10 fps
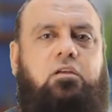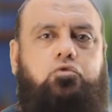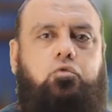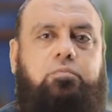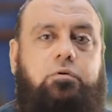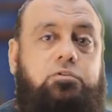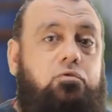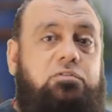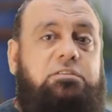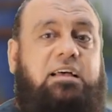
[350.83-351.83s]
to
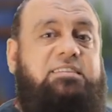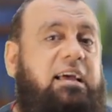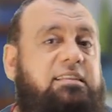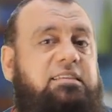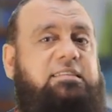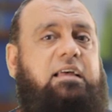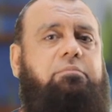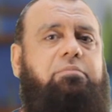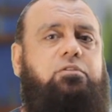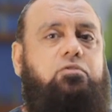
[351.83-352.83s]
produce ascites
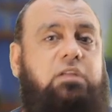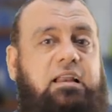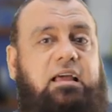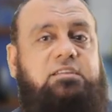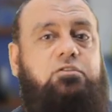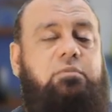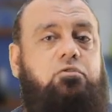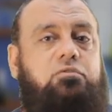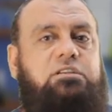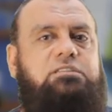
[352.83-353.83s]
and peritoneal
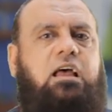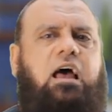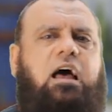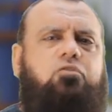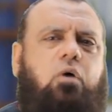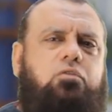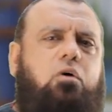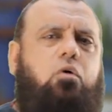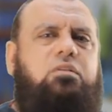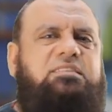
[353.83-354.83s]
carcinomatosis and what we
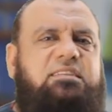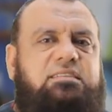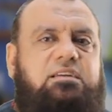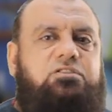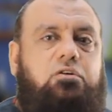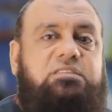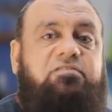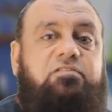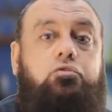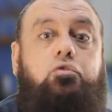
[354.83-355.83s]
call sister
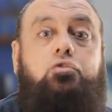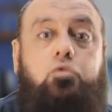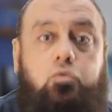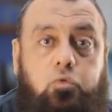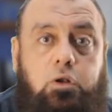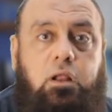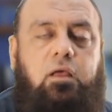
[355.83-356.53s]
Joseph nodule,